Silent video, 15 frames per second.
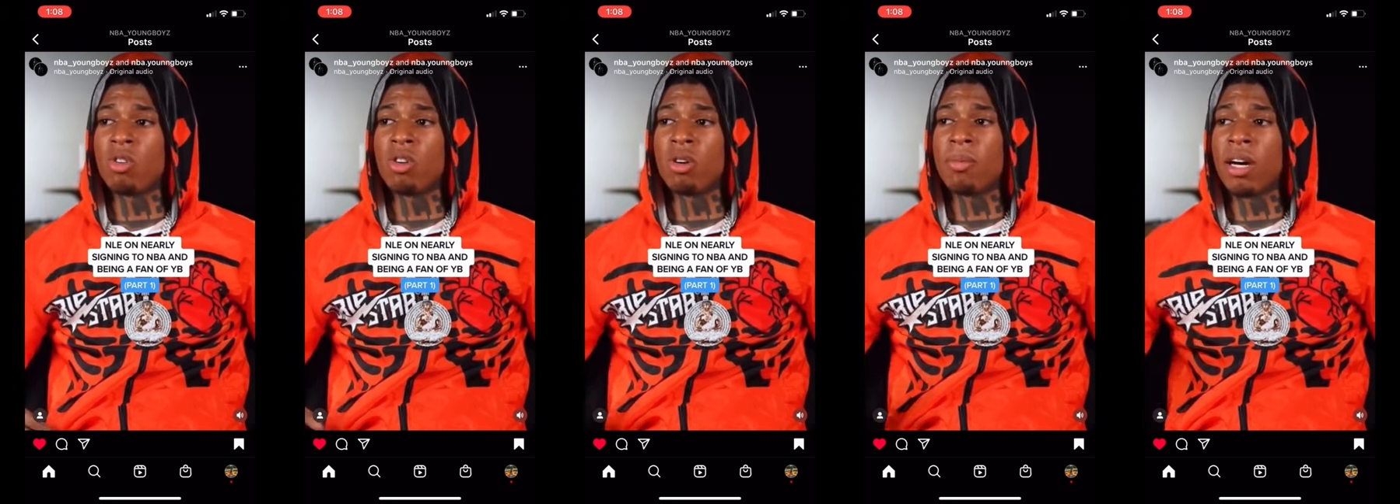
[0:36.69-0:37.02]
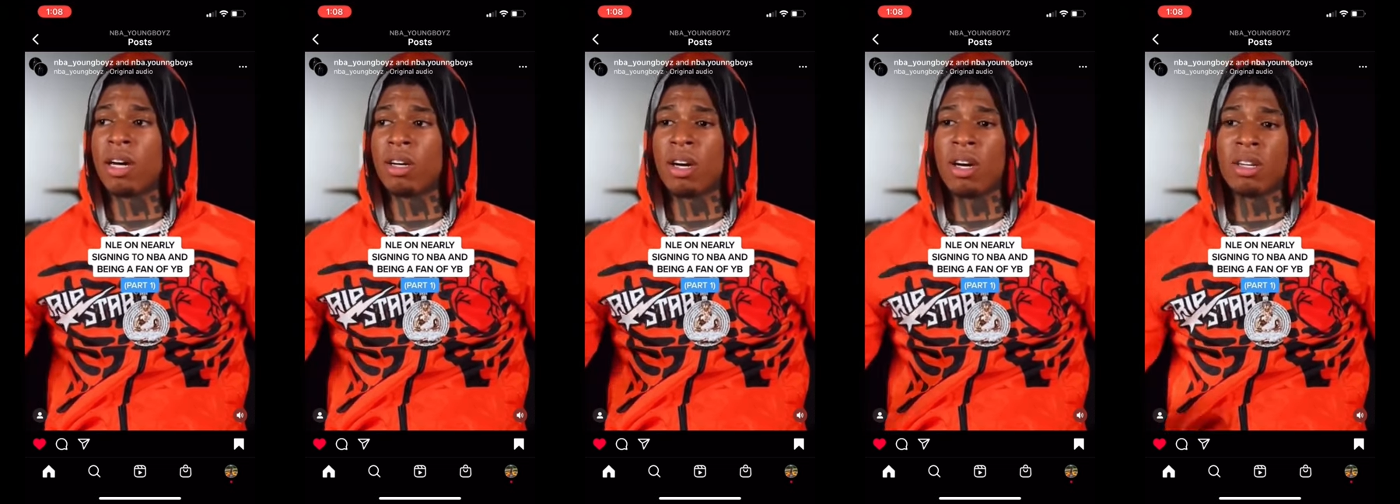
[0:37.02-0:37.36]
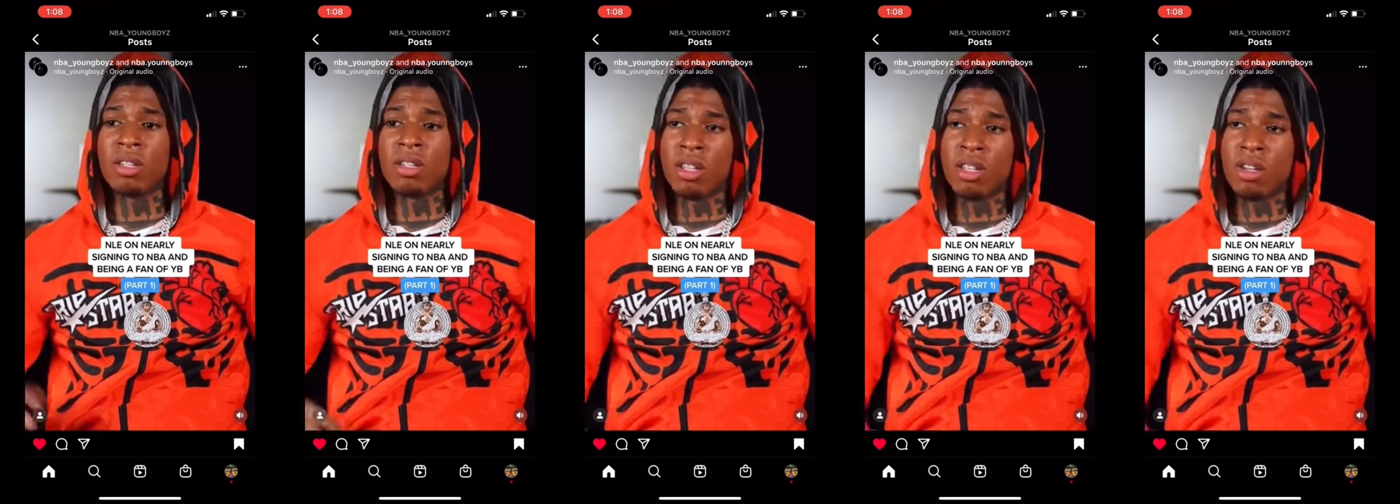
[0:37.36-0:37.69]
know about all
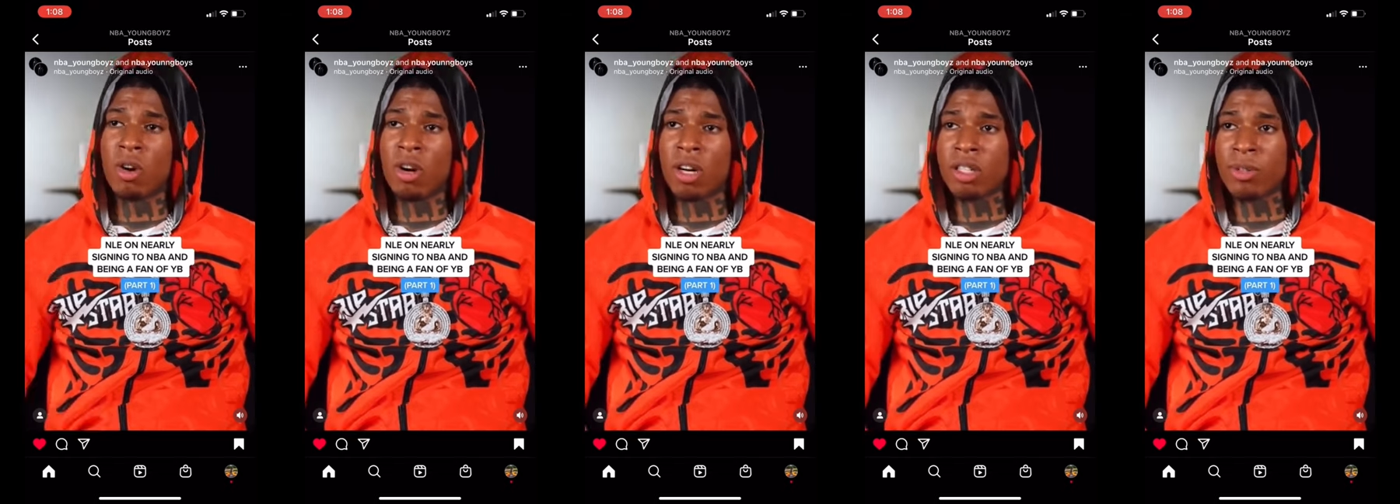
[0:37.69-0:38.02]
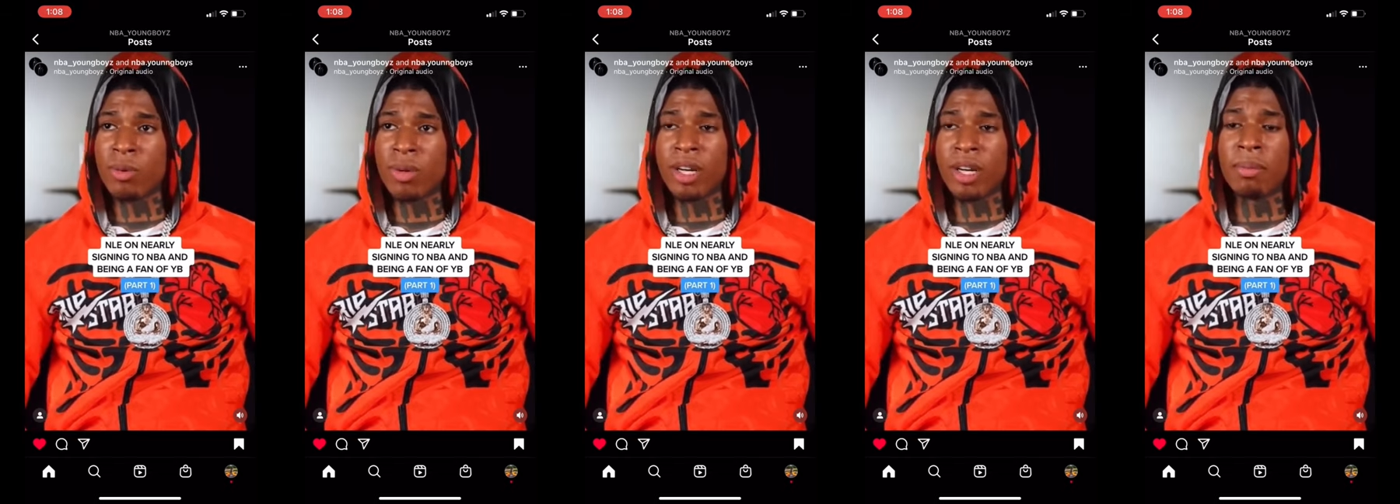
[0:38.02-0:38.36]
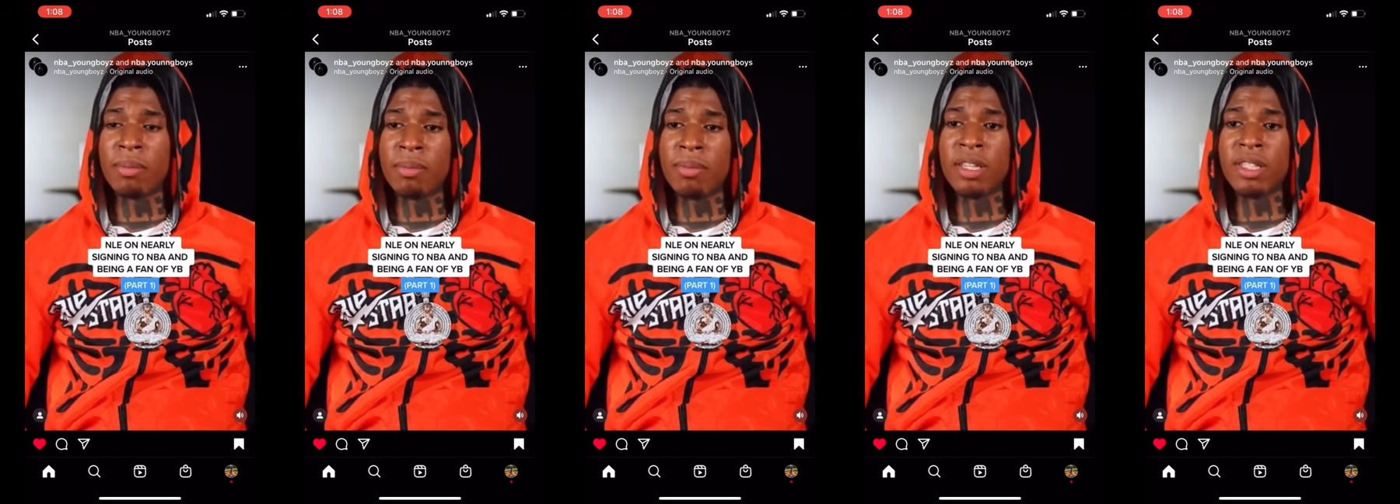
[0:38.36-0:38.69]
the other artists or whatnot,
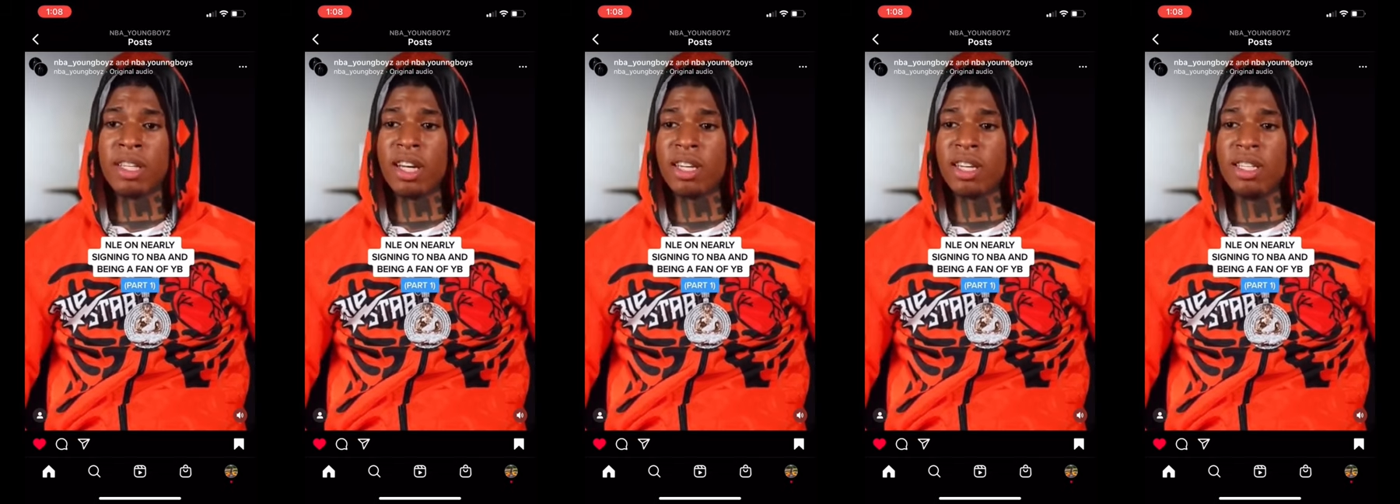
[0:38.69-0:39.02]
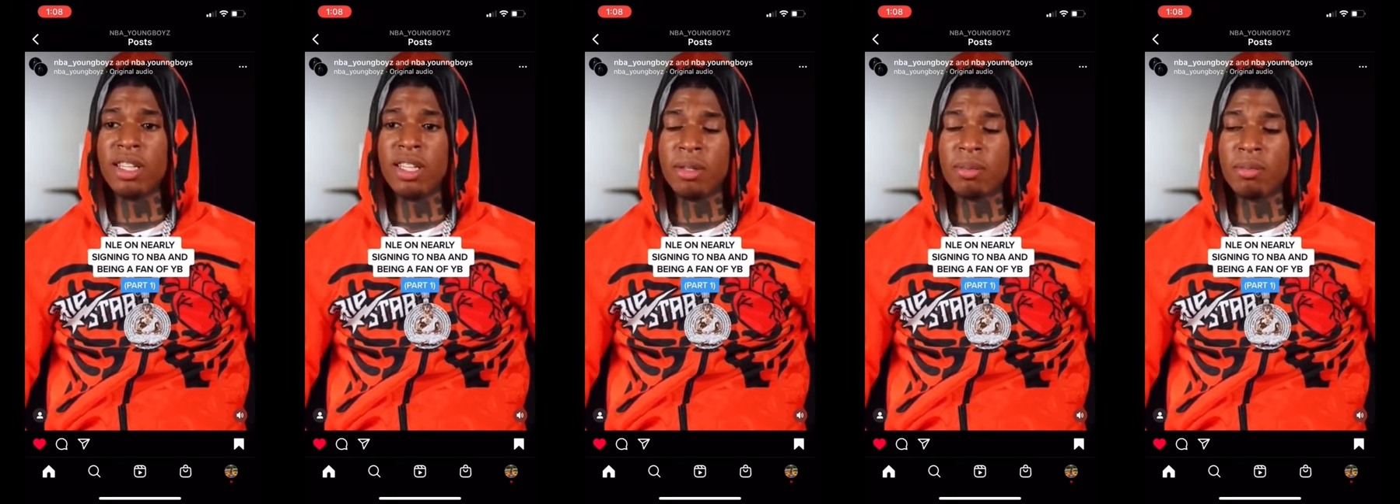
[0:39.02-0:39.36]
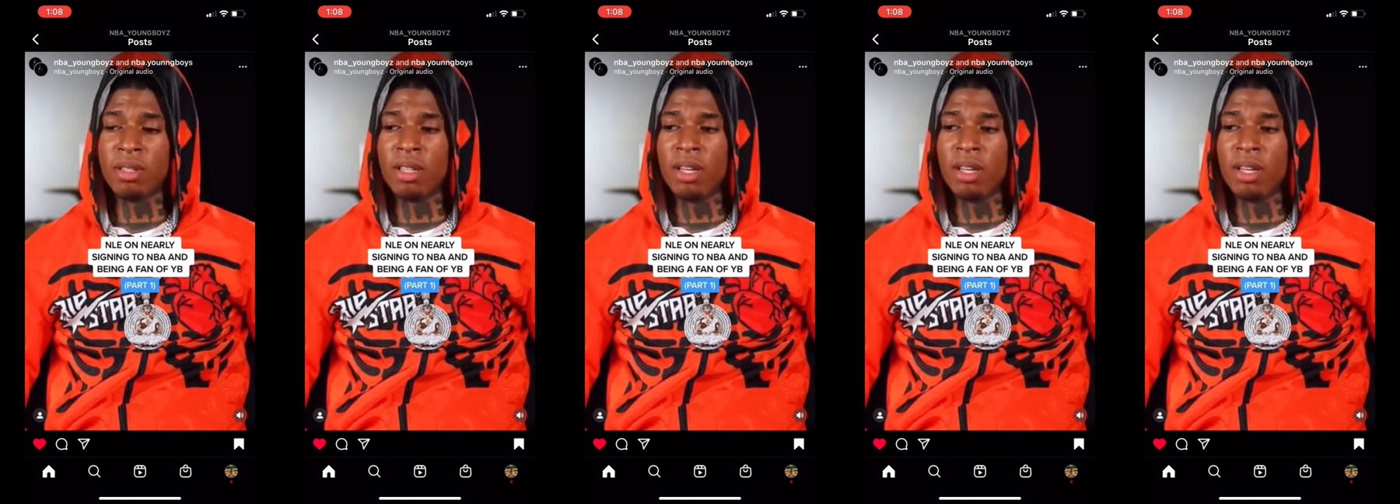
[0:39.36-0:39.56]
but Montana, he hit me.